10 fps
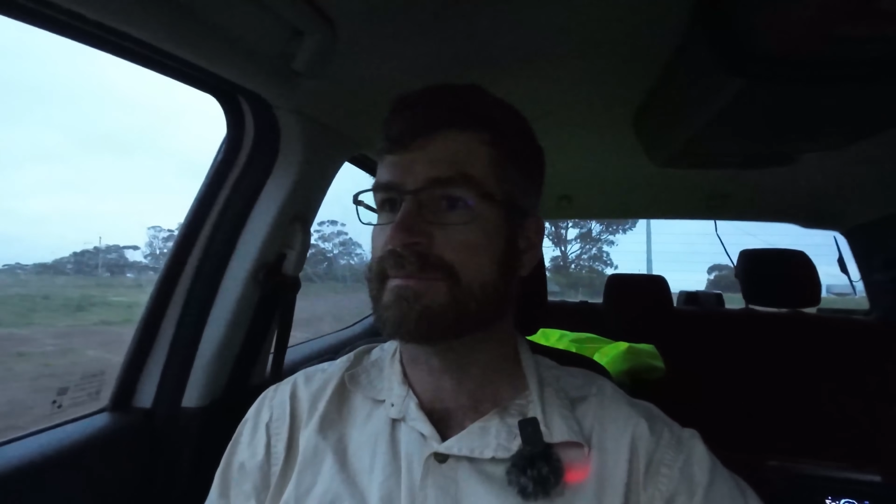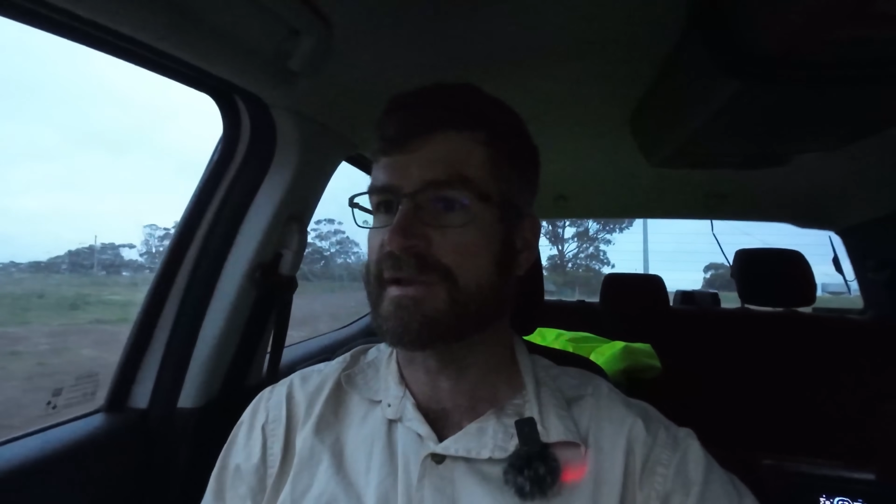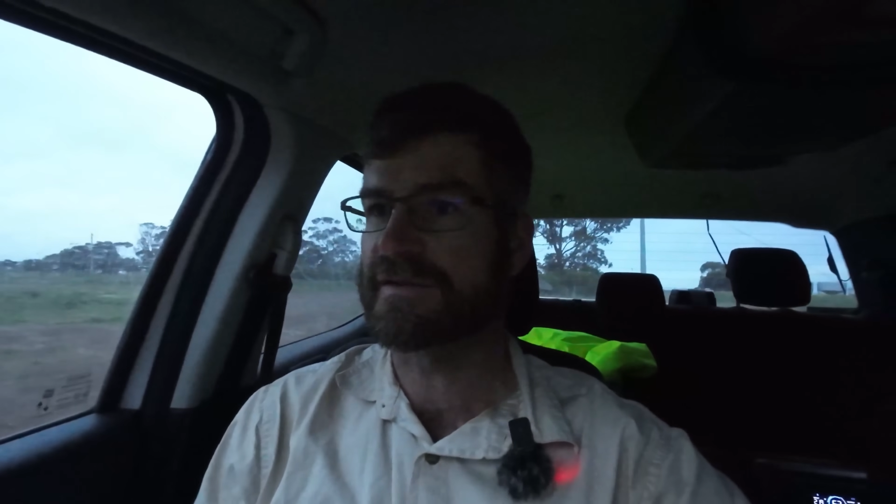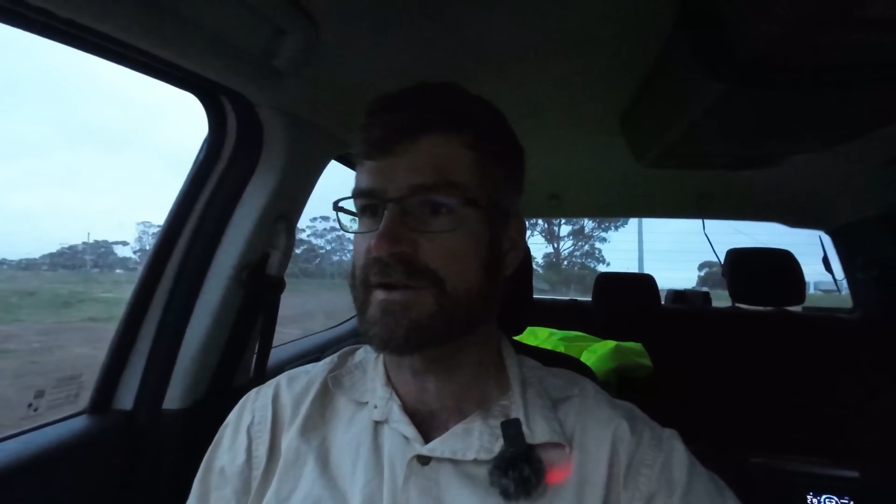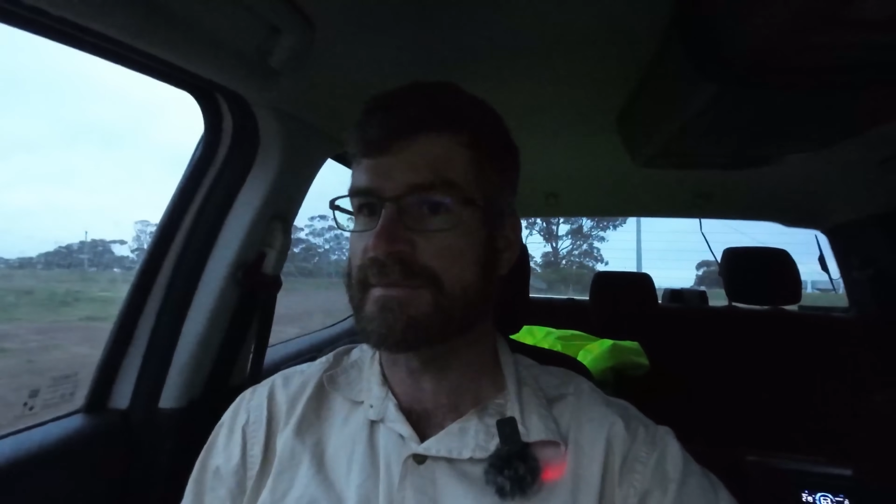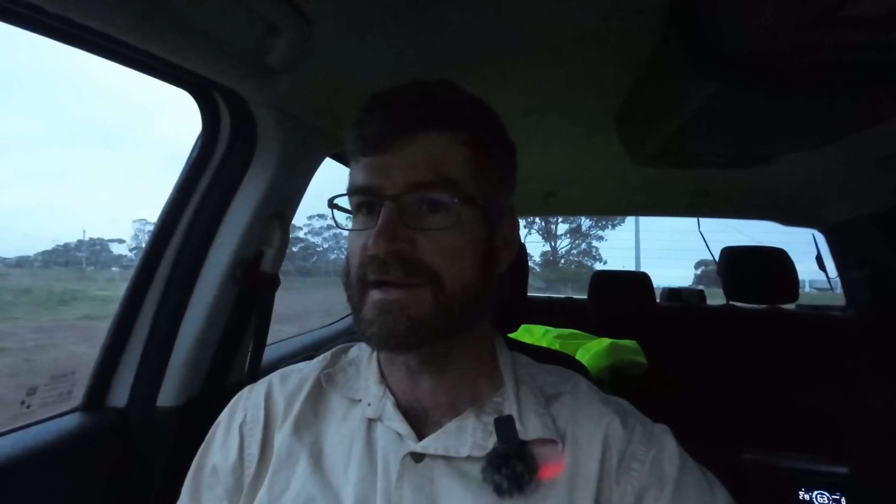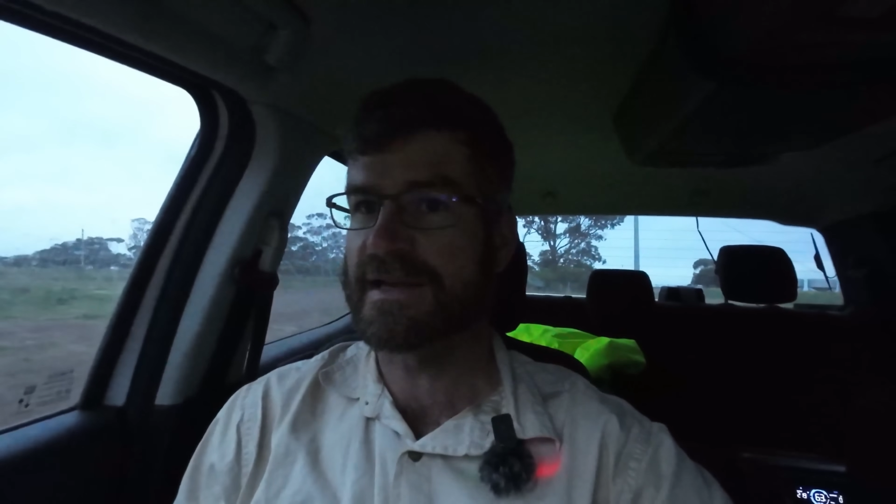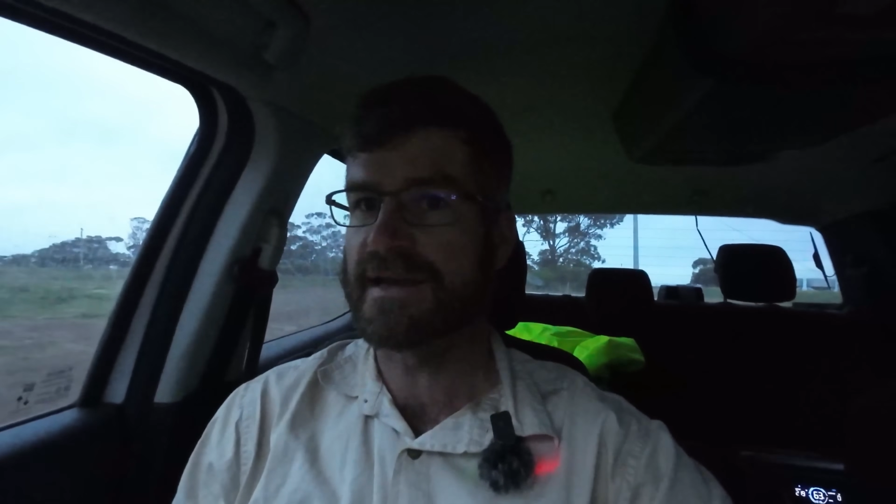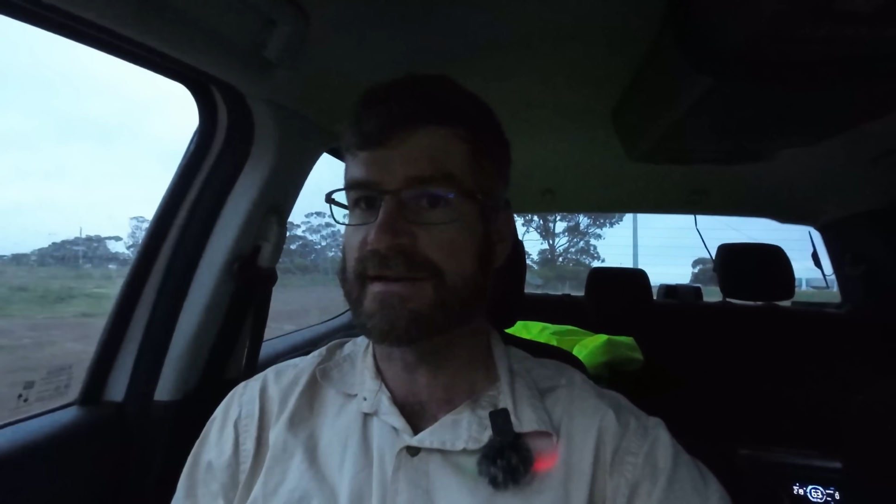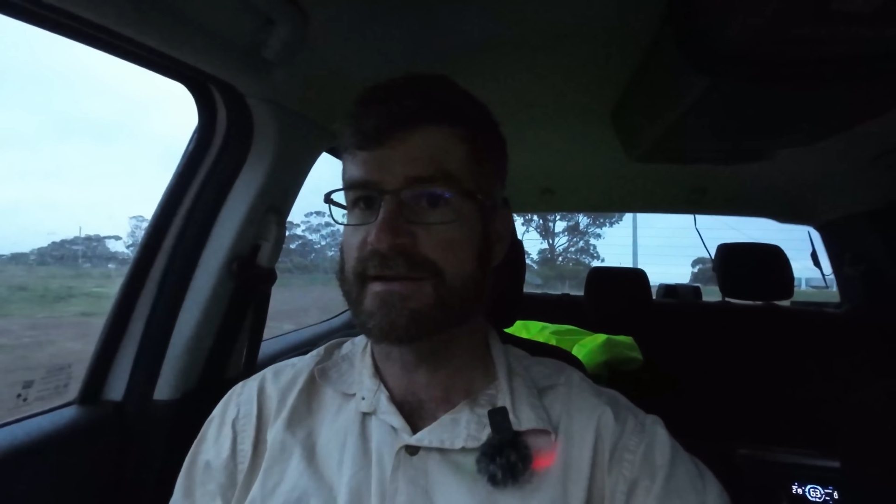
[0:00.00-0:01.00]
by the time I
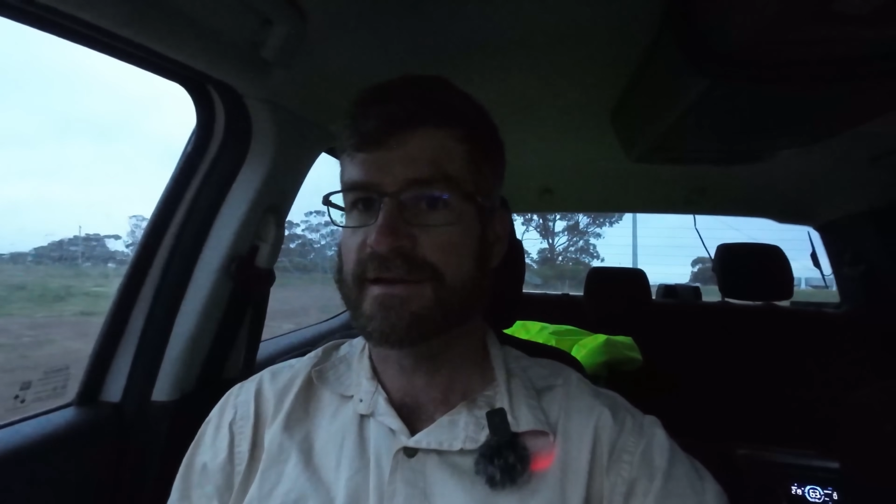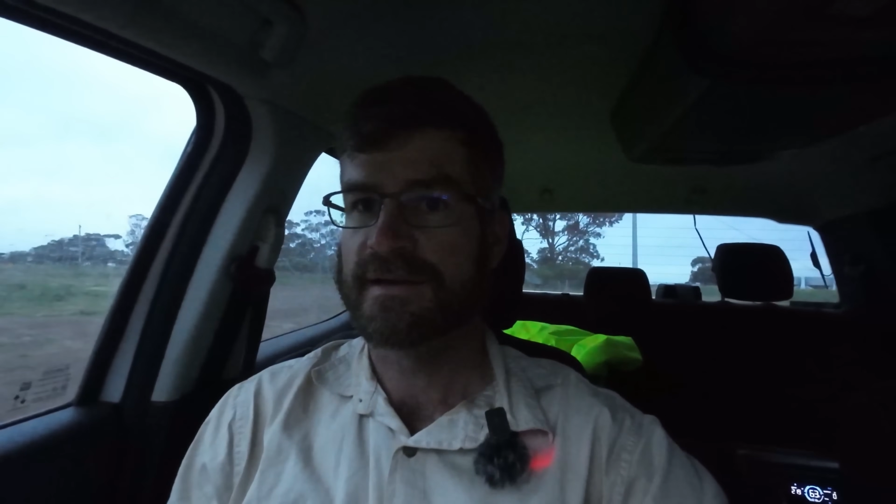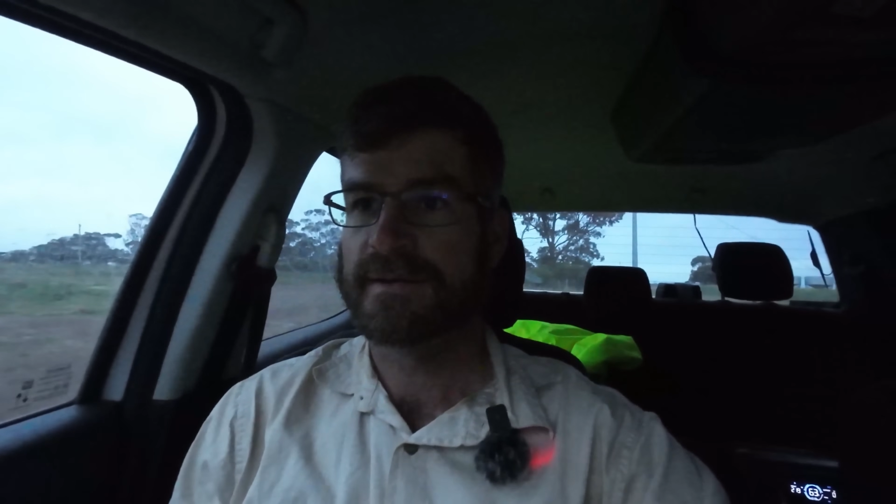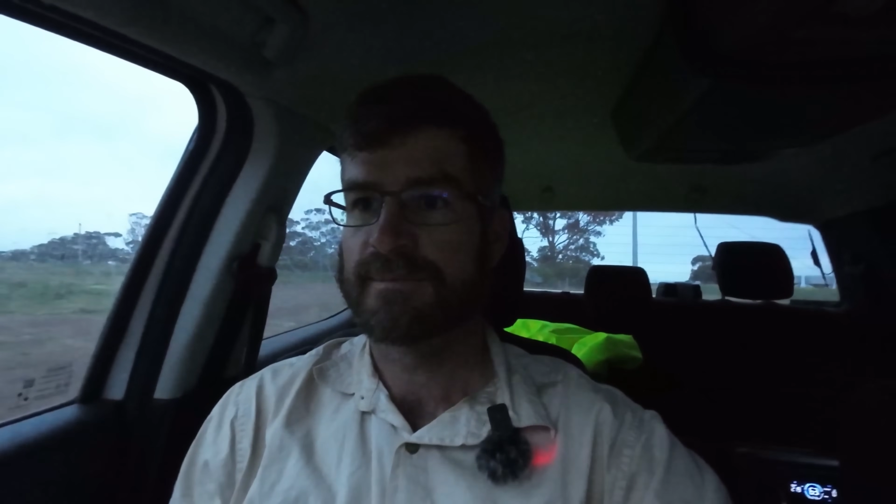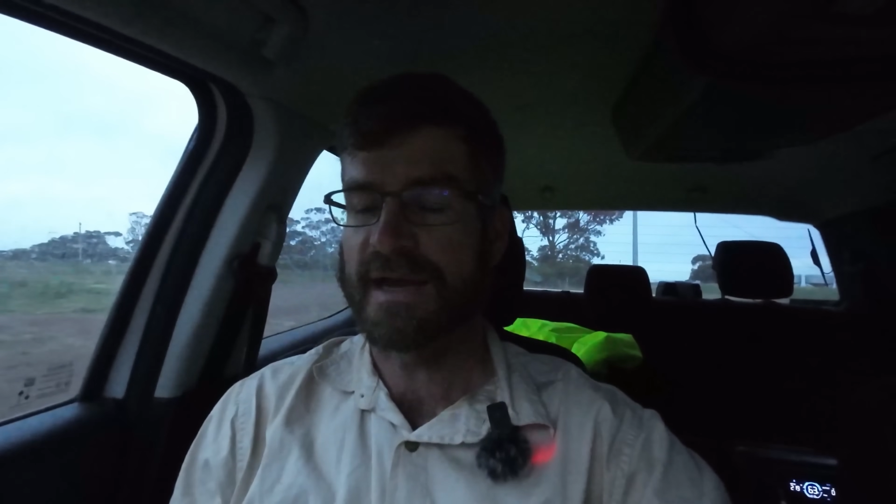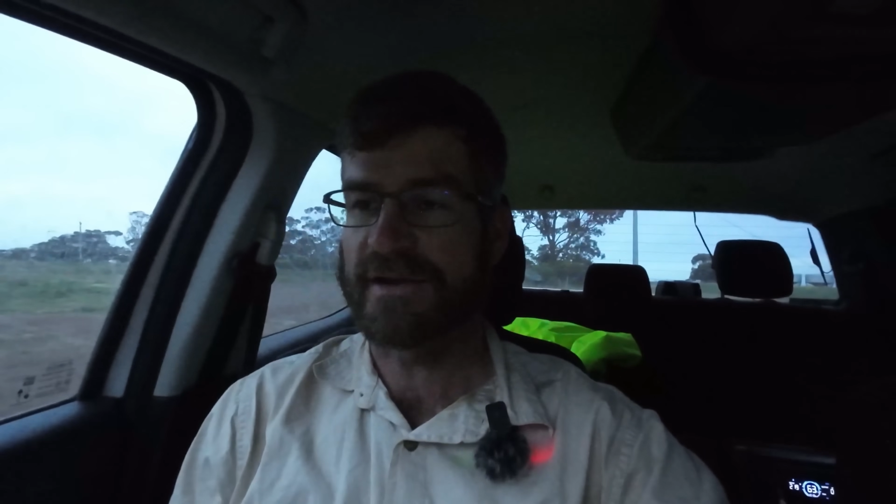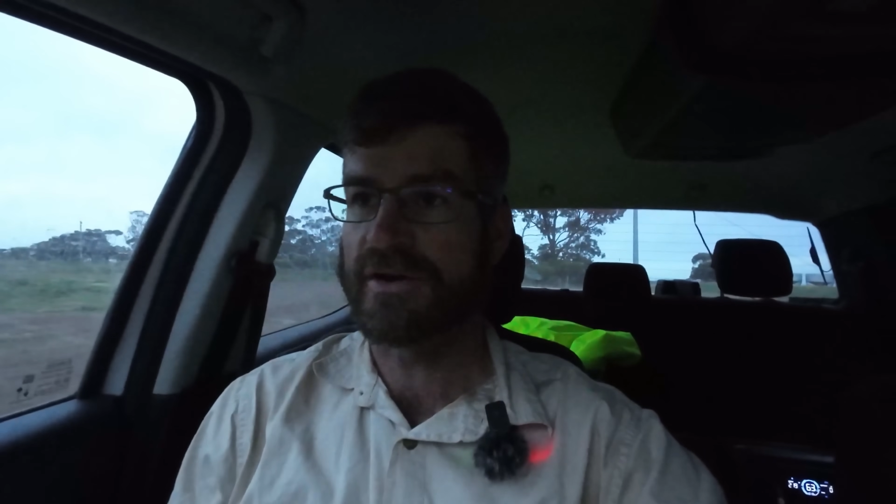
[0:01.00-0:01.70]
get back